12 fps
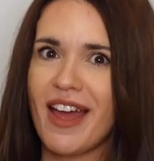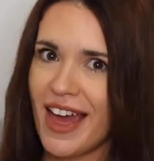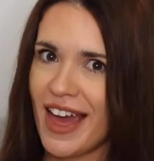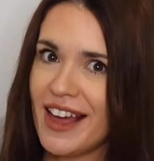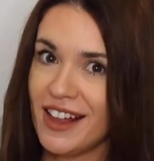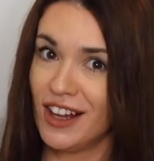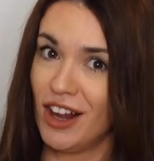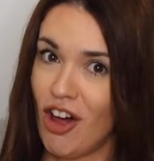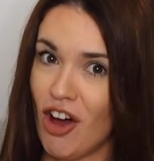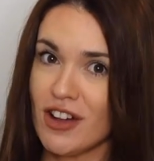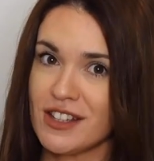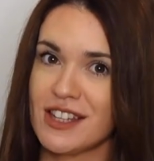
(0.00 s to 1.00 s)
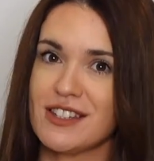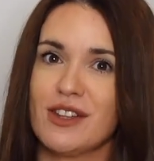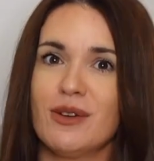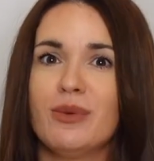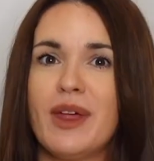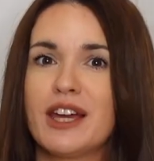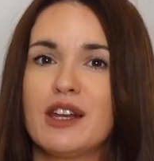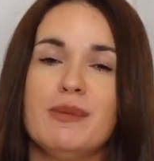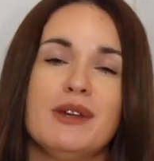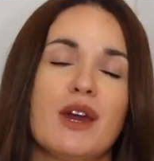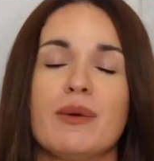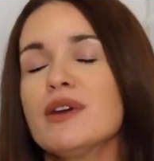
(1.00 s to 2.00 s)
a lot, so they're going to
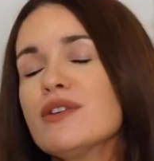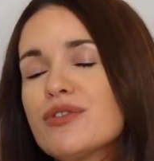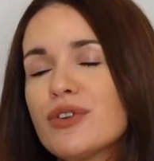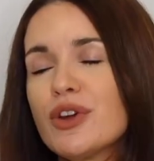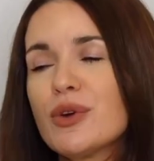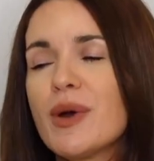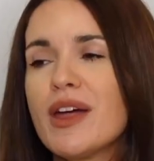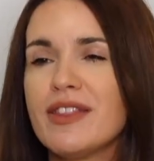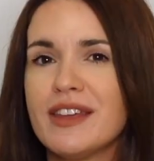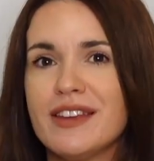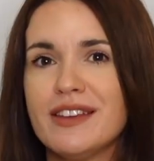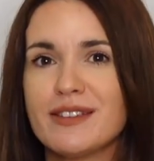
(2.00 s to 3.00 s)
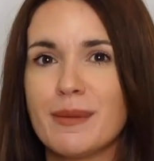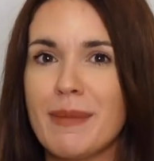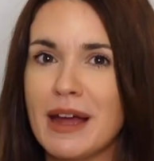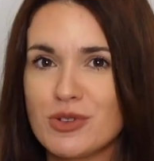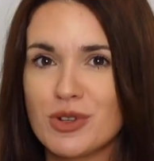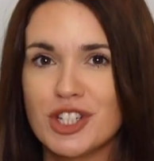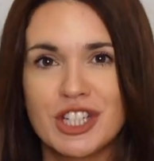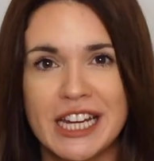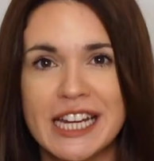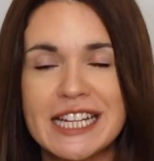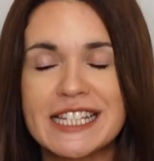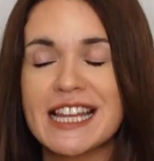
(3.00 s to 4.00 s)
be going through these mattress
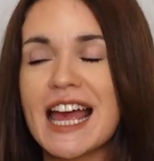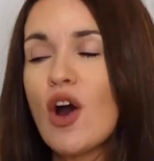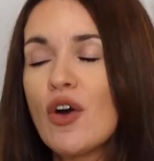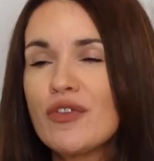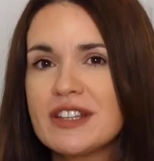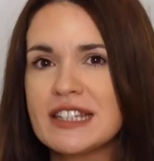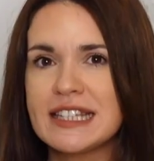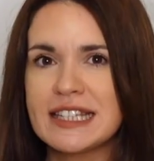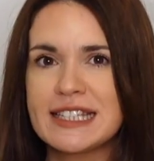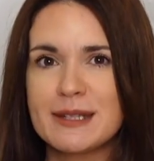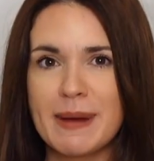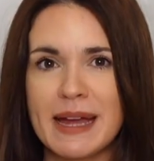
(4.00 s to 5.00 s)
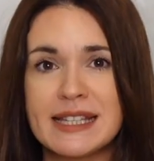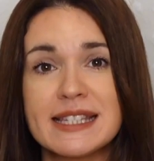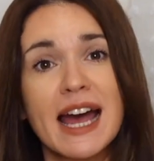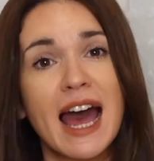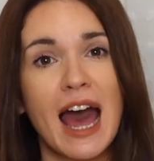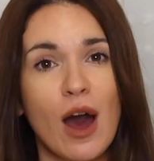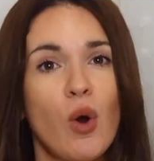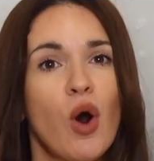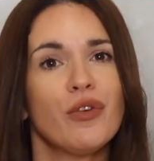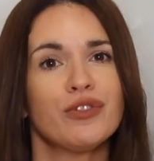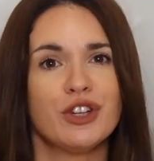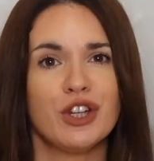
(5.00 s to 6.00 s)
sheets. Obviously this depends how
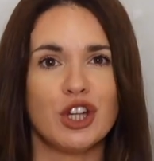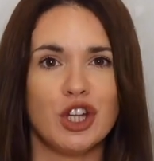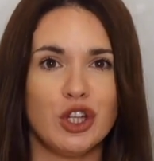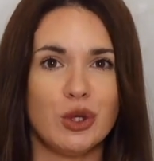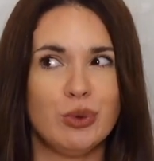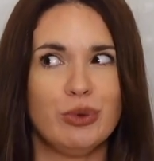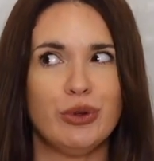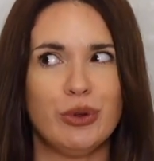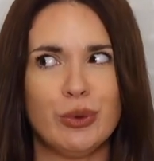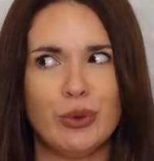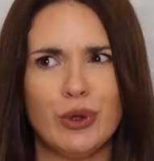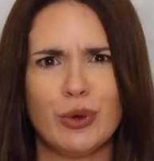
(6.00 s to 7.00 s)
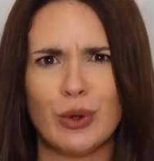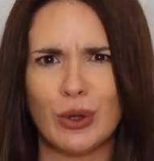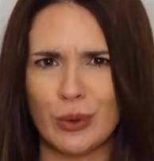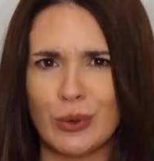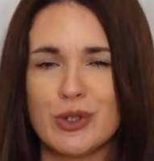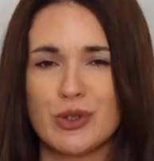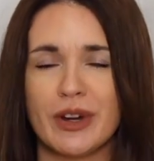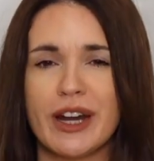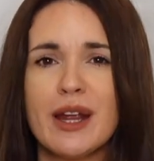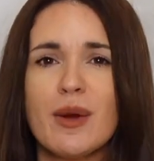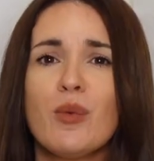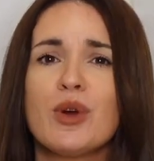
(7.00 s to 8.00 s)
often you do your
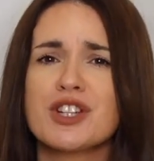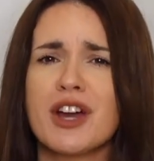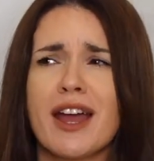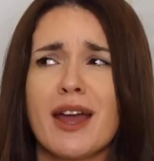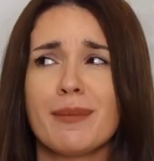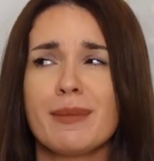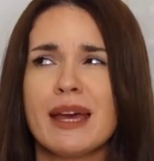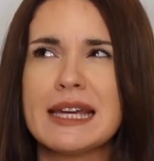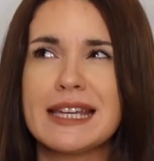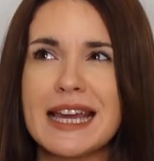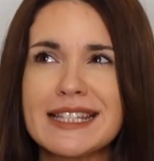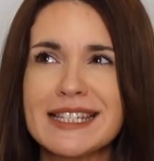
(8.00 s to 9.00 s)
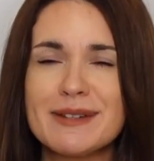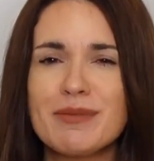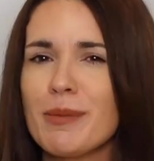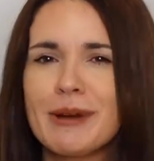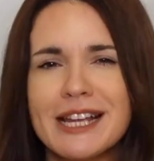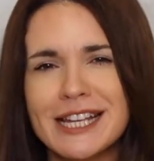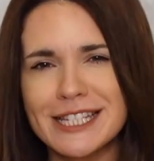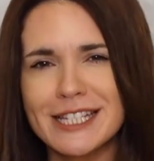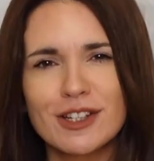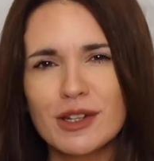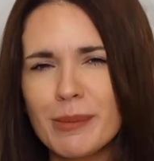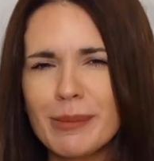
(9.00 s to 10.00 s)
laundry, which I am guessing probably isn't
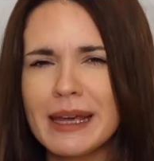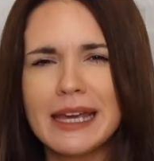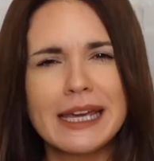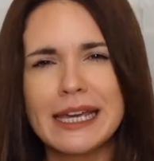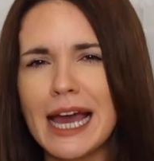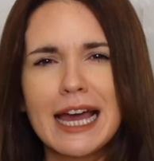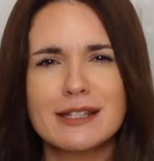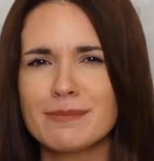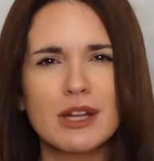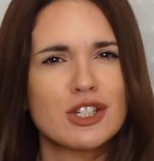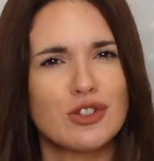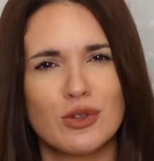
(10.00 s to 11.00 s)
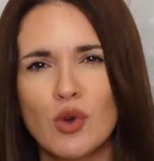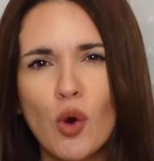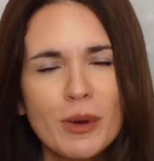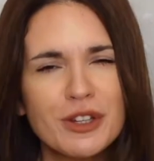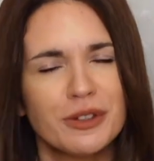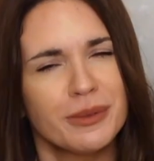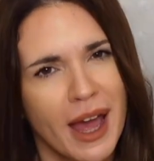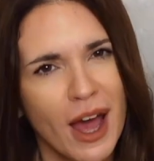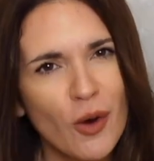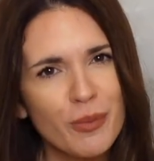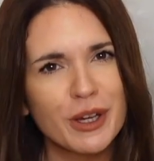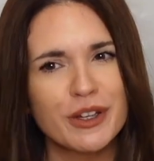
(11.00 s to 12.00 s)
going to be as much as you normally do
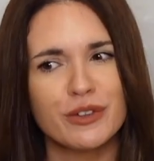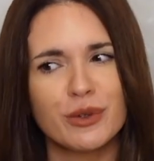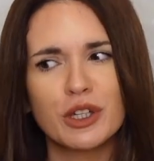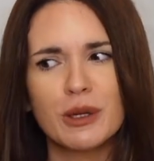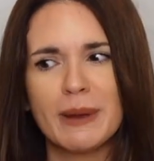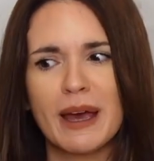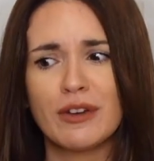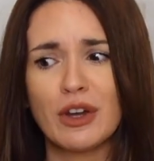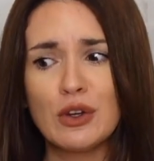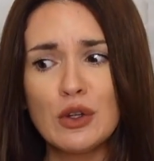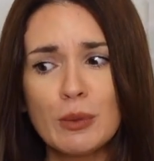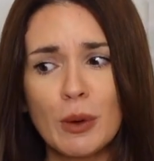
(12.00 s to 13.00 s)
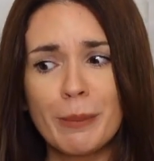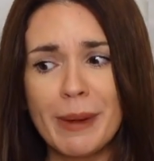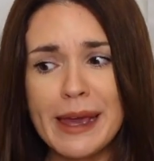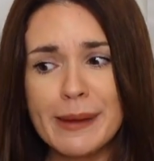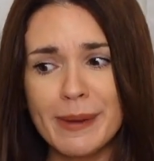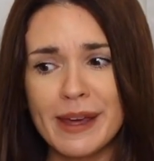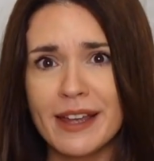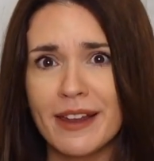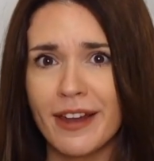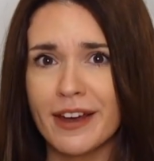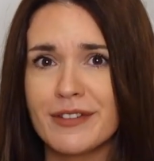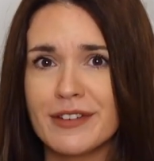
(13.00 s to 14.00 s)
now because you're going to be having a newborn baby
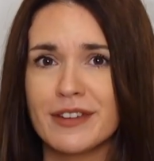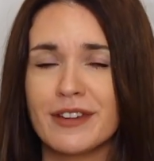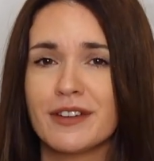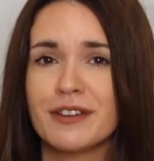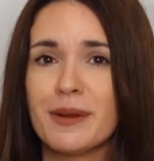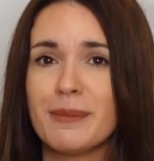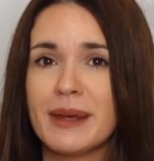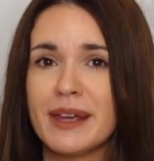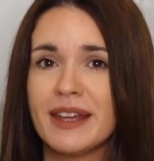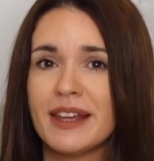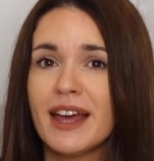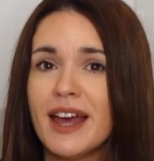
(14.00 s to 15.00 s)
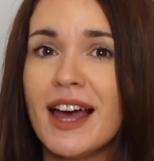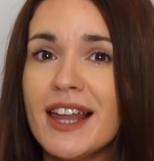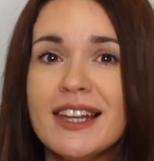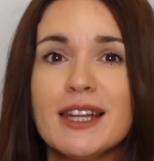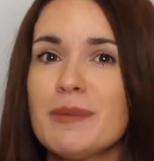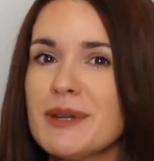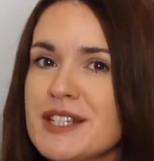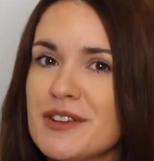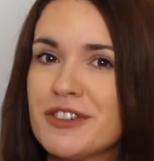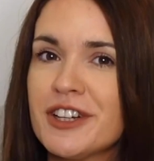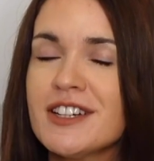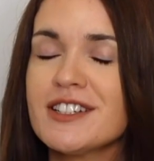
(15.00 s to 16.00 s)
and life is just going to be a little bit
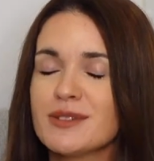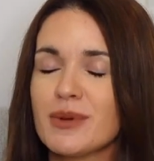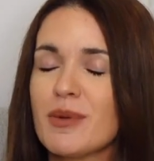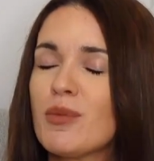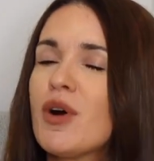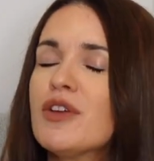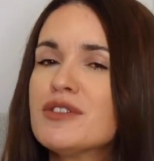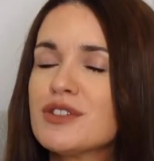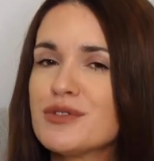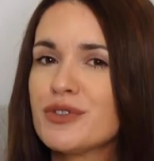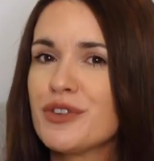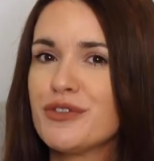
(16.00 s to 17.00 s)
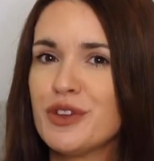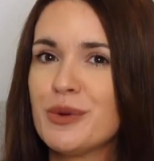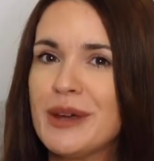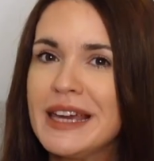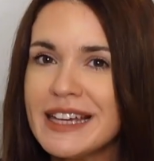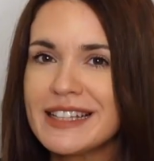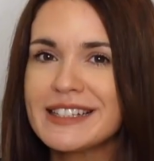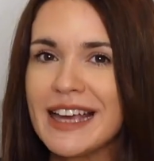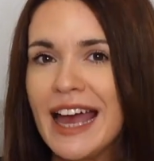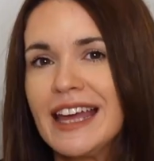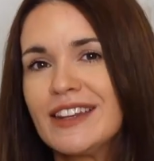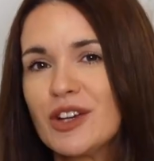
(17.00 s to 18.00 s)
different to it was just for a few weeks,
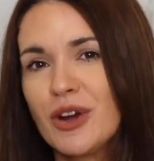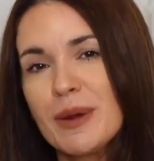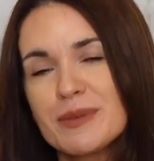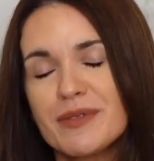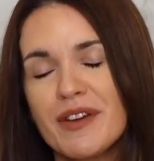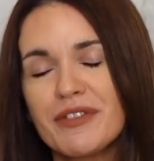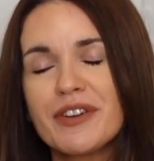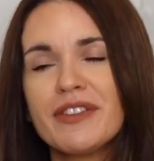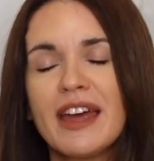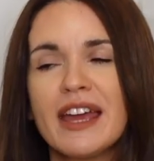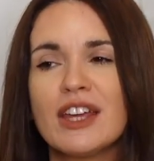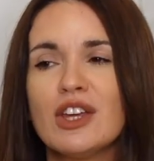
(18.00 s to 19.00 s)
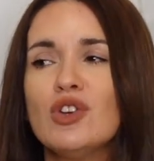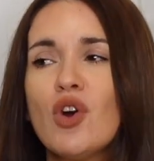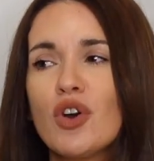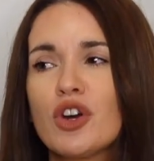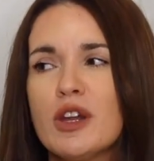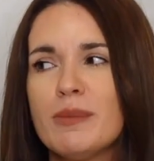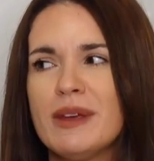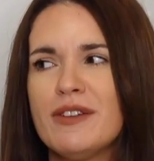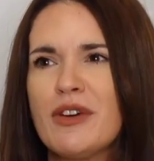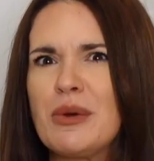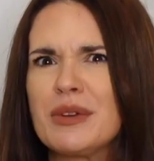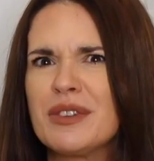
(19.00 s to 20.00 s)
getting the grips of everything. You're not going to be
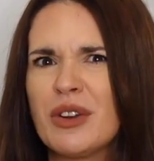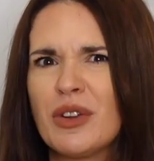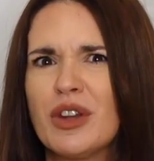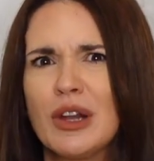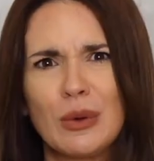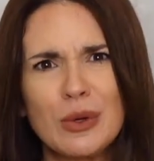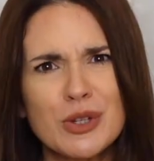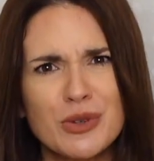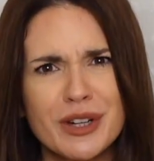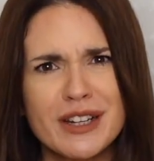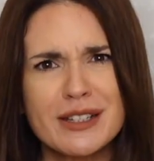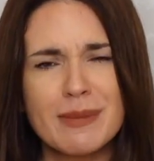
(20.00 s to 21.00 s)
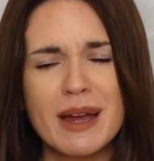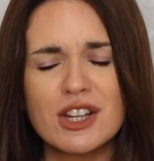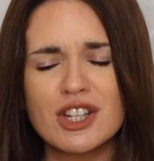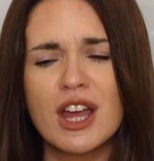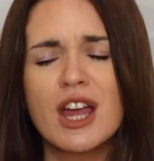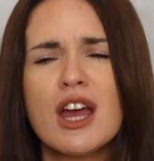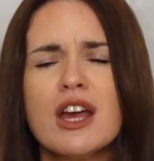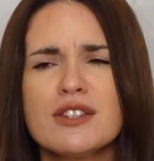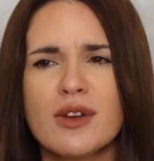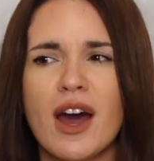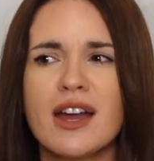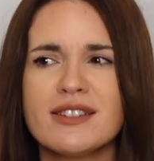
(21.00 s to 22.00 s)
focusing on the laundry as much,
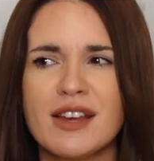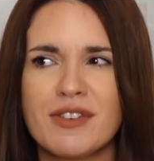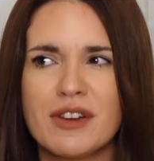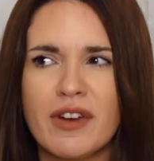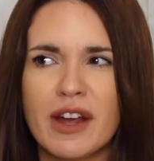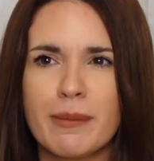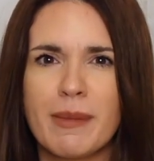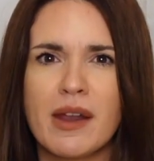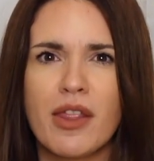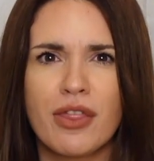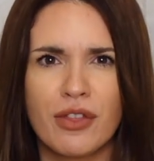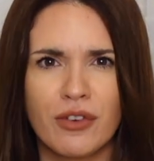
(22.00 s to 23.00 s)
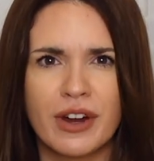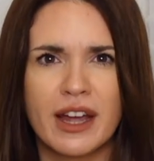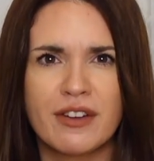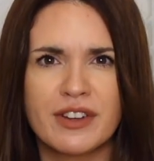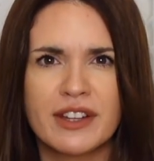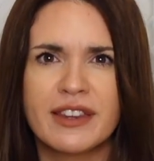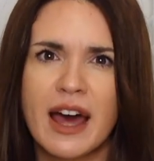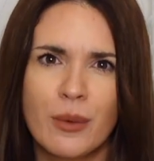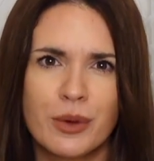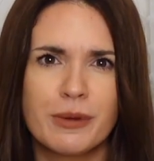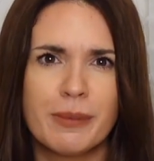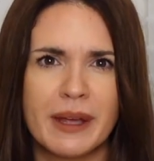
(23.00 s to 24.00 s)
so I definitely recommend 3. I think that
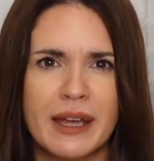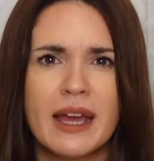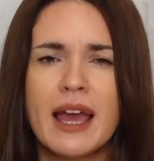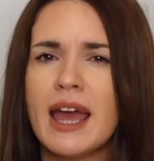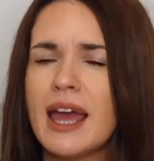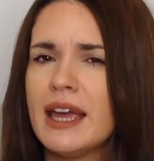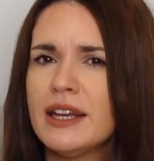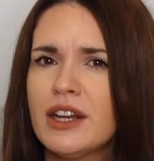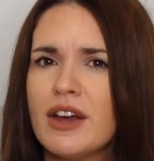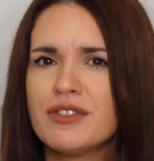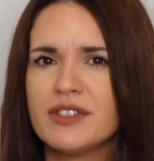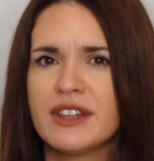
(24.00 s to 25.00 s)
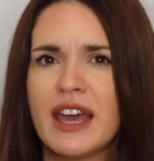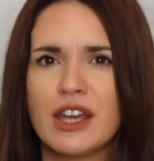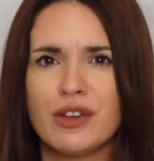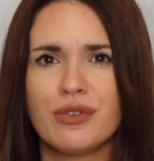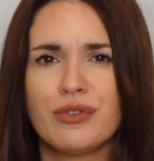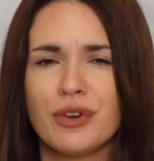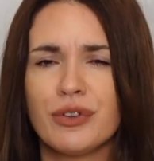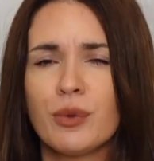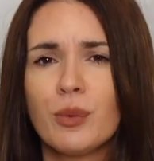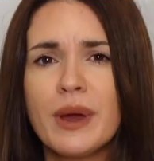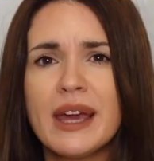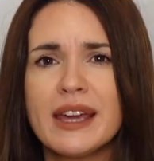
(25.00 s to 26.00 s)
would be enough to get you through the
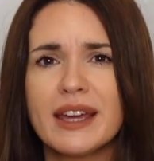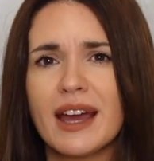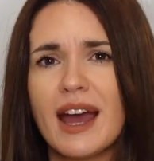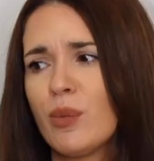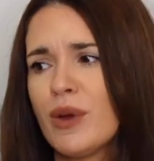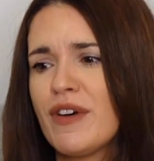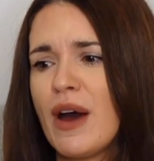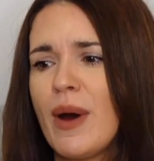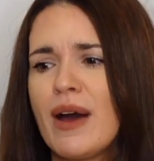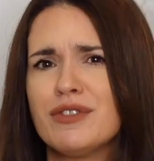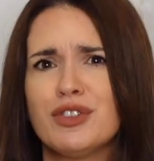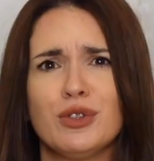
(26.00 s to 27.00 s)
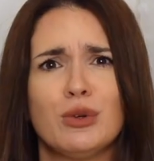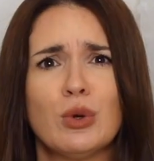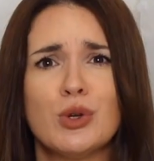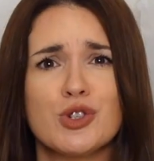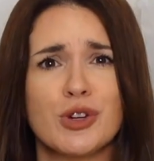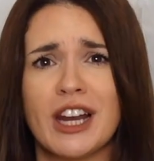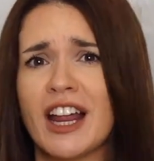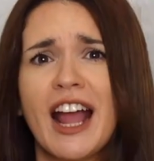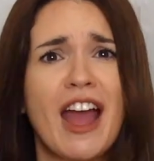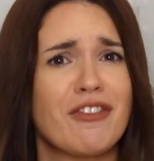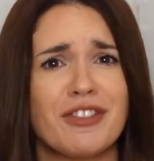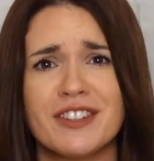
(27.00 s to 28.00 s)
week without having to do laundry like
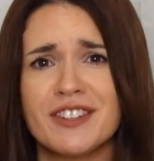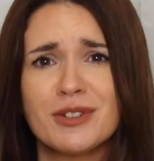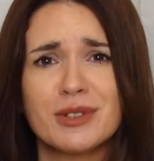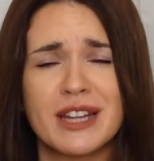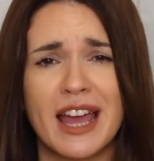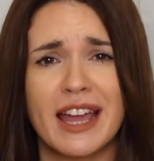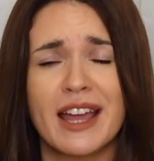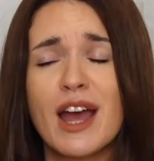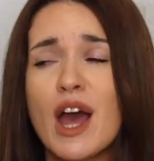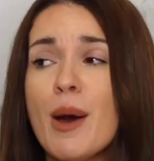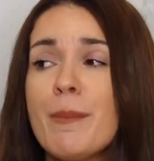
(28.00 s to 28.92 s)
every single day.